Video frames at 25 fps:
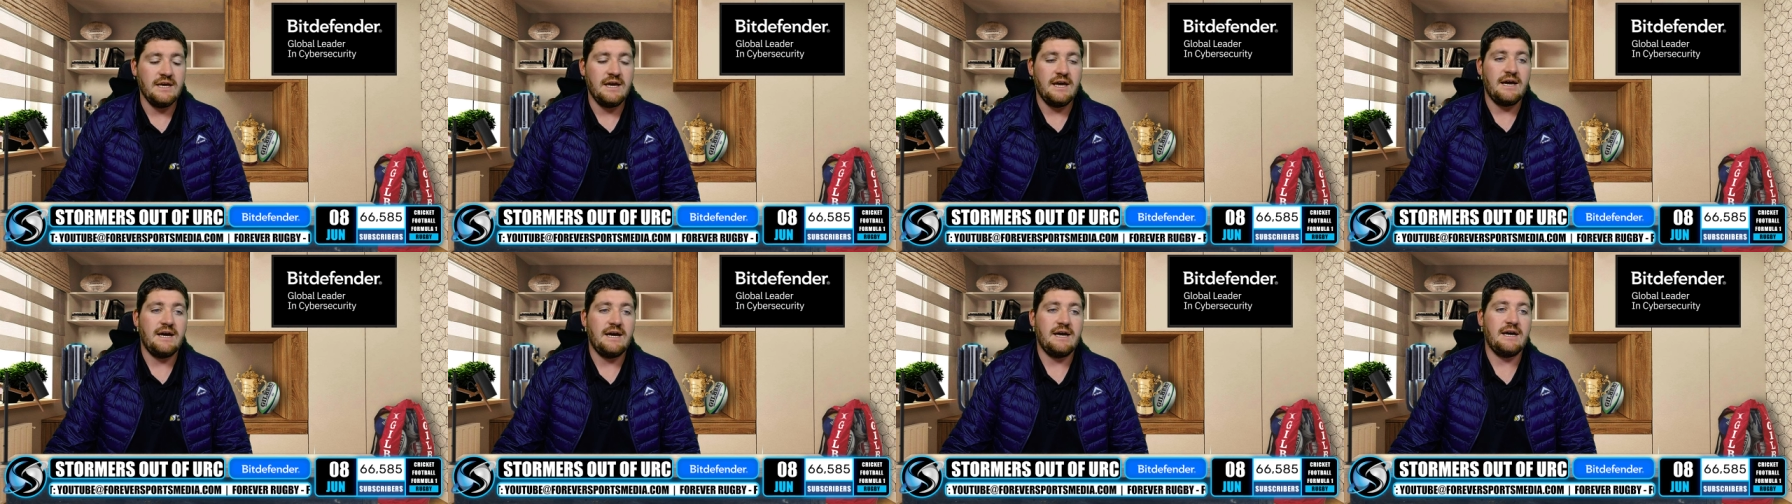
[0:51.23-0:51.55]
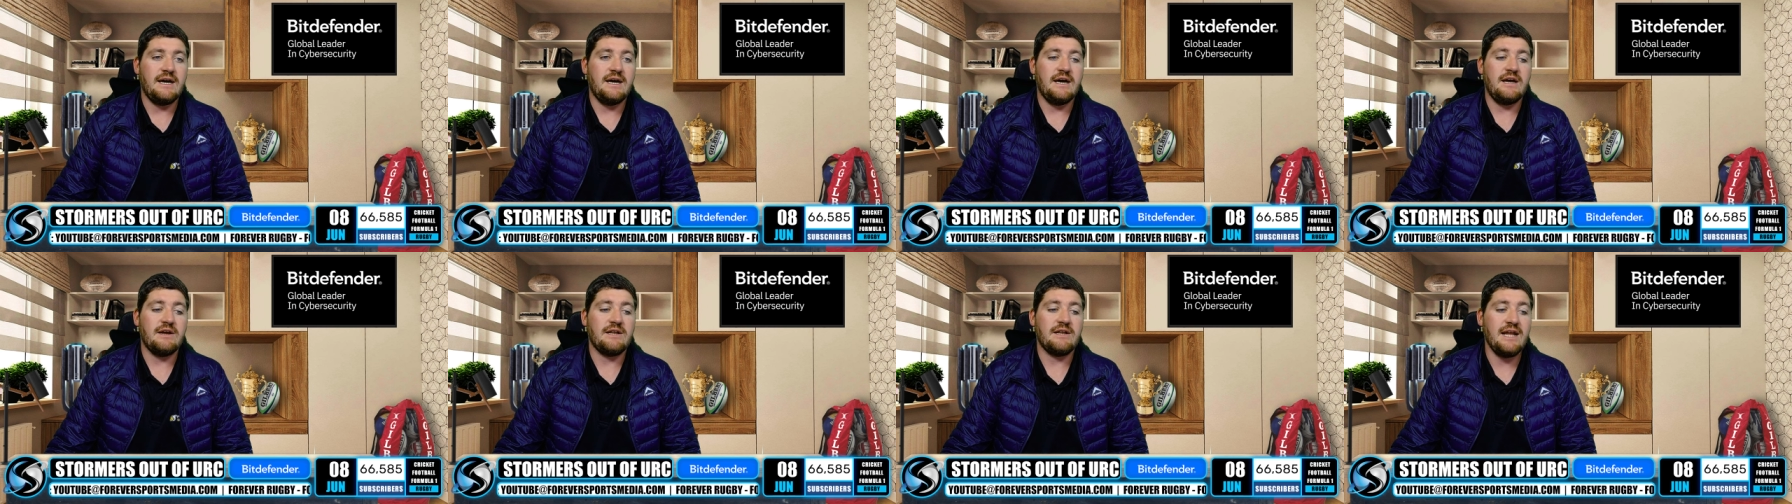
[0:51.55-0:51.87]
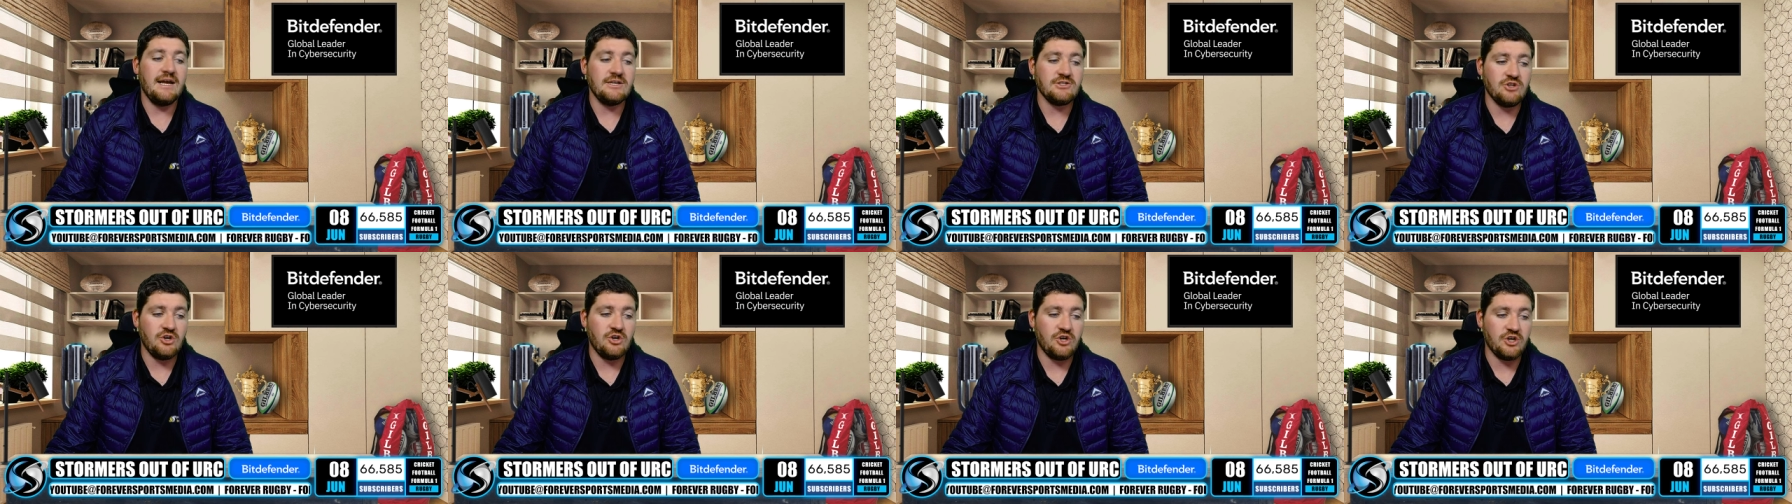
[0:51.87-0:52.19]
Uh,
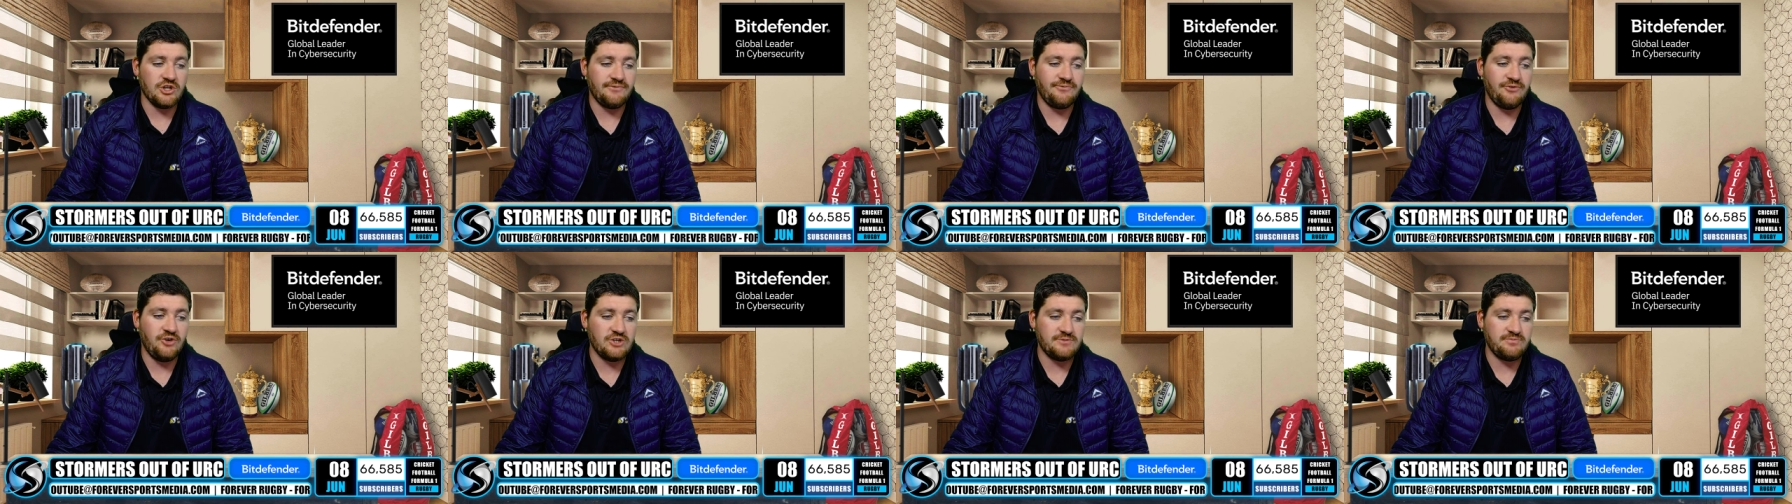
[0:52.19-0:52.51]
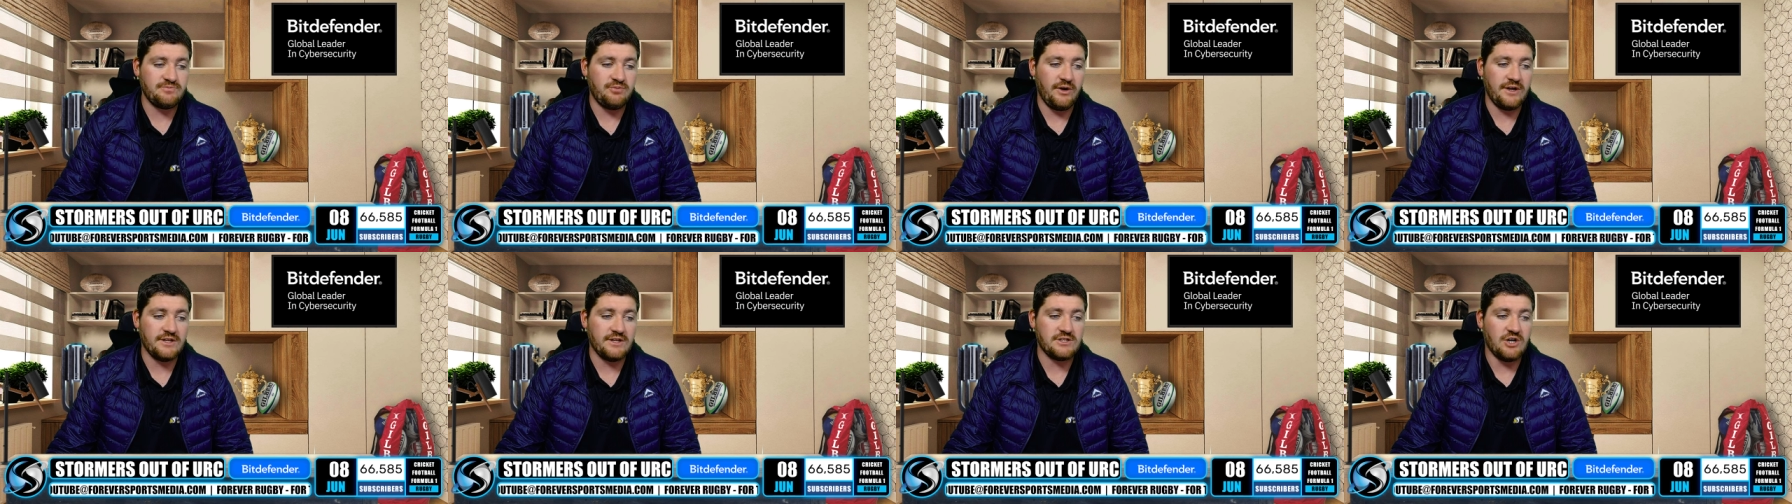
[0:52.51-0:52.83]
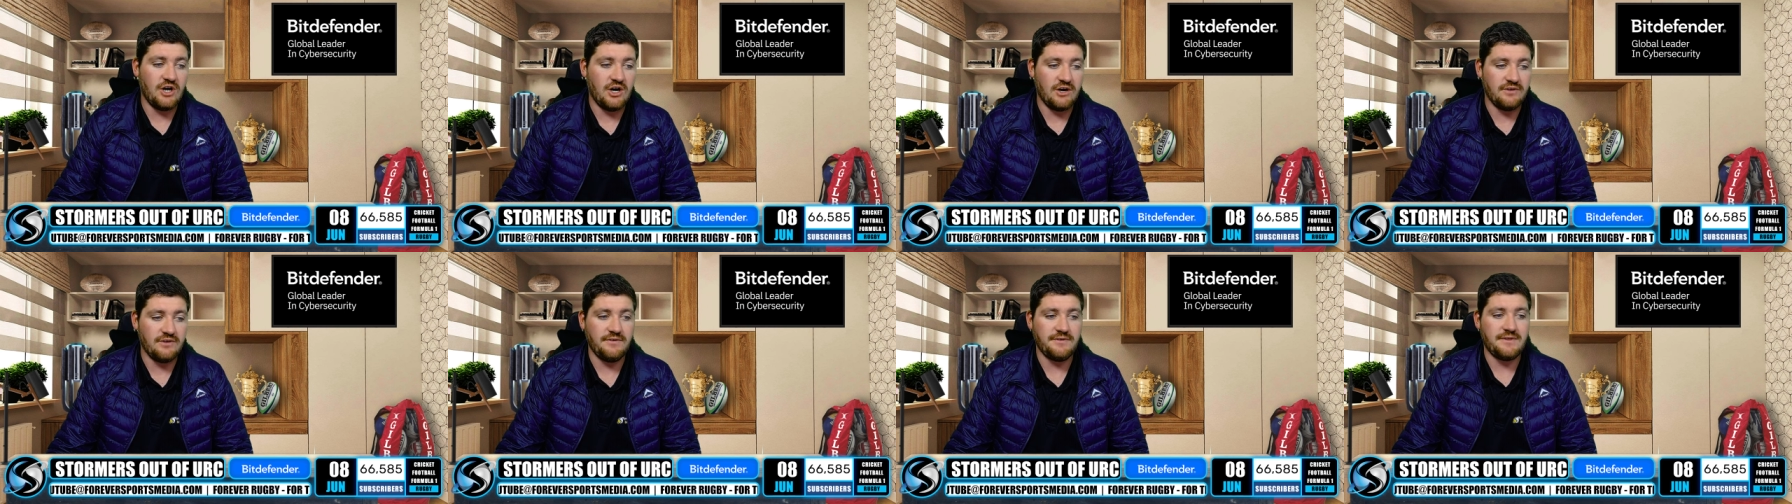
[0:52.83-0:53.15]
Glasgow got the first points
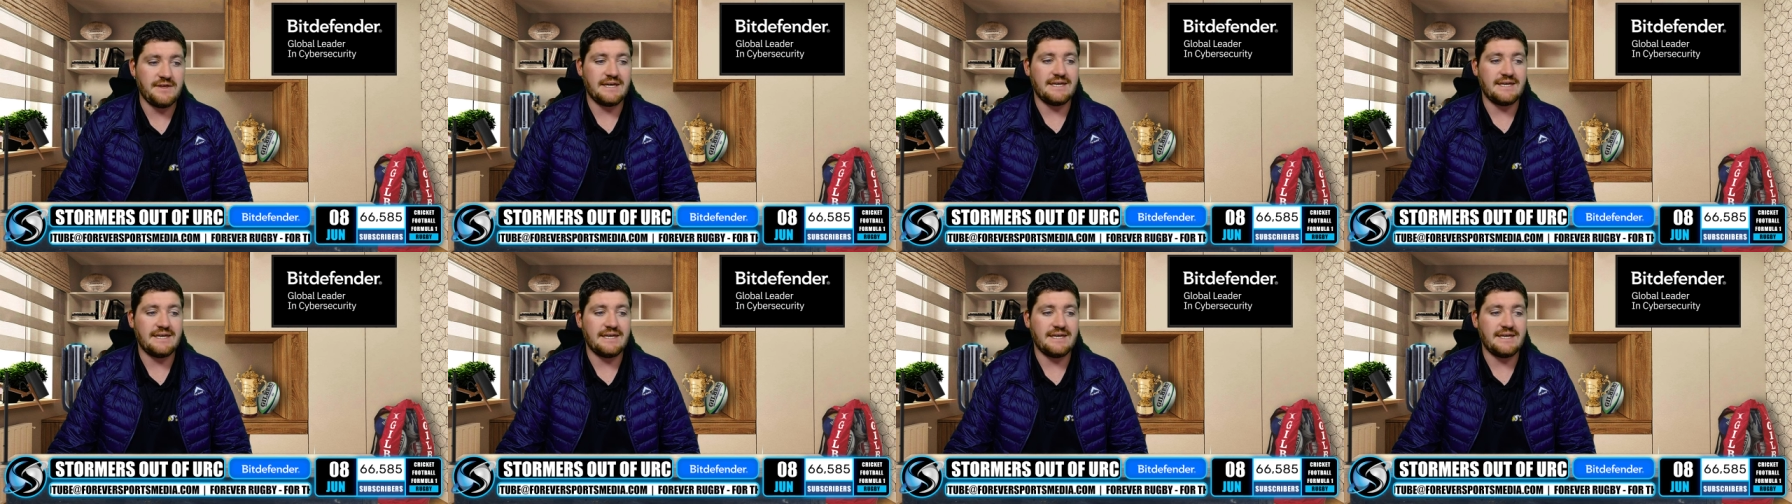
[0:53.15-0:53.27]
of the